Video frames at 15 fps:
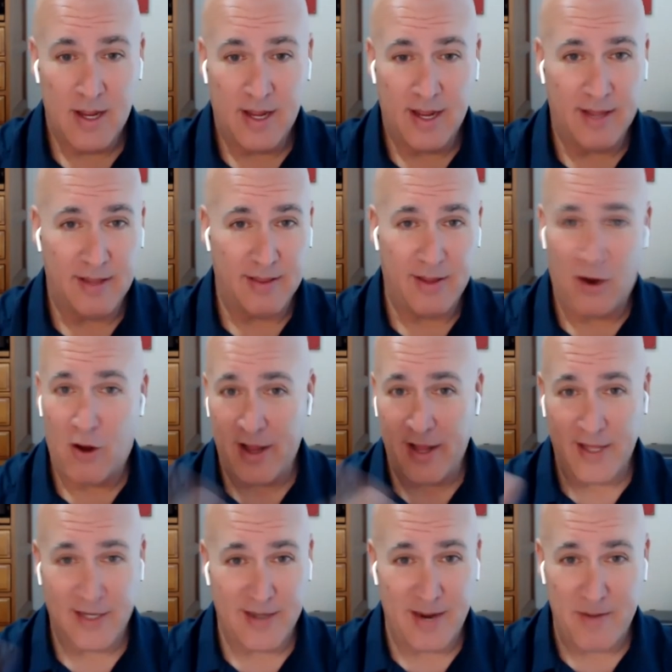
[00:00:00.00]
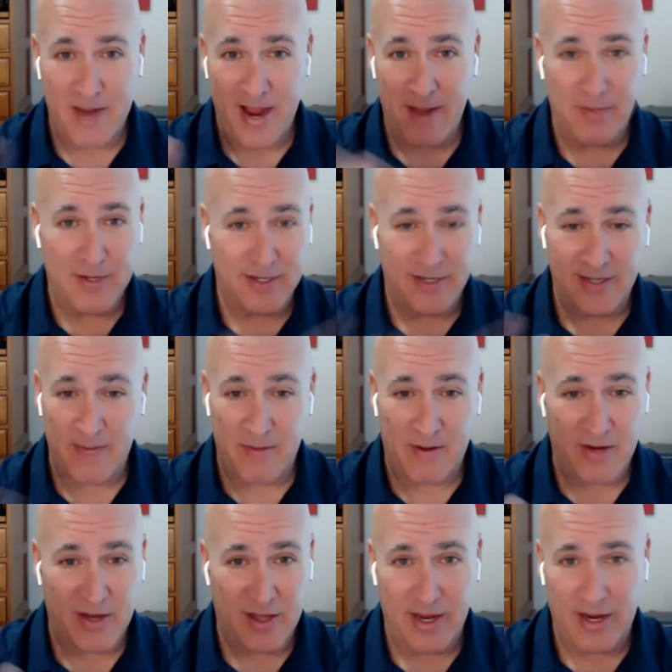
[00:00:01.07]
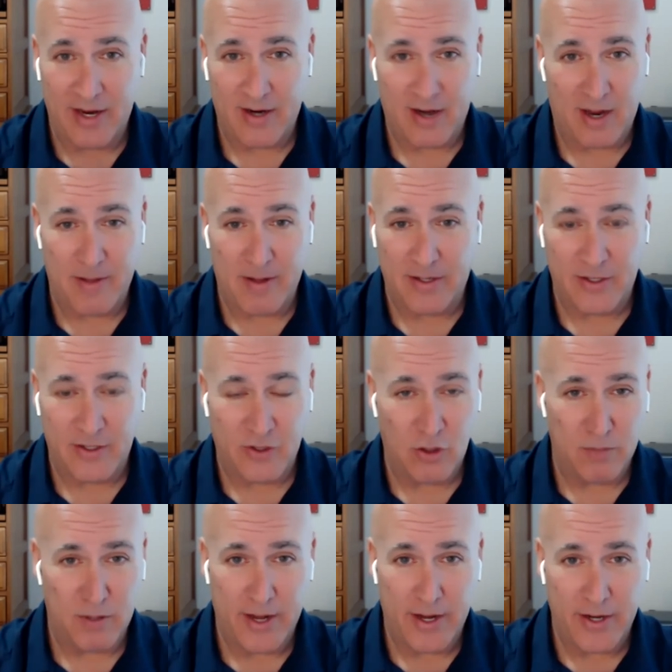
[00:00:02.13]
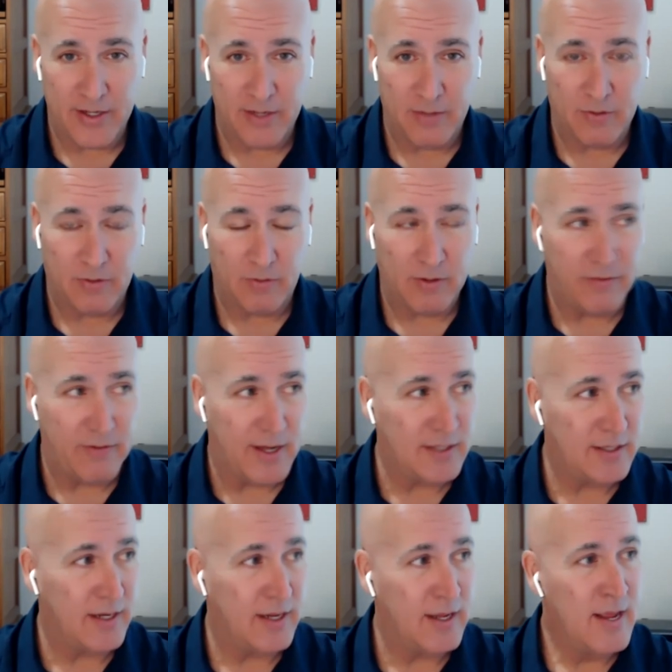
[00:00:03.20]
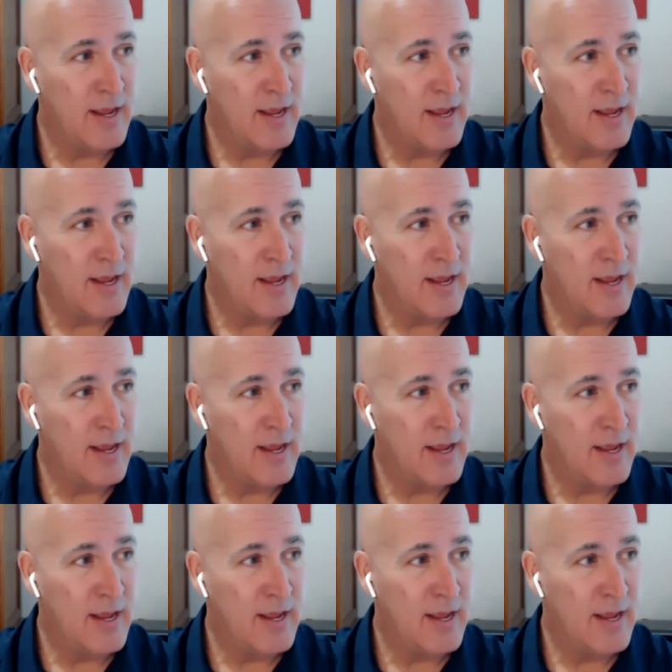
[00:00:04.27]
And they all had the same damage, the same everything. You talk about just duplication. It was a really fast thing.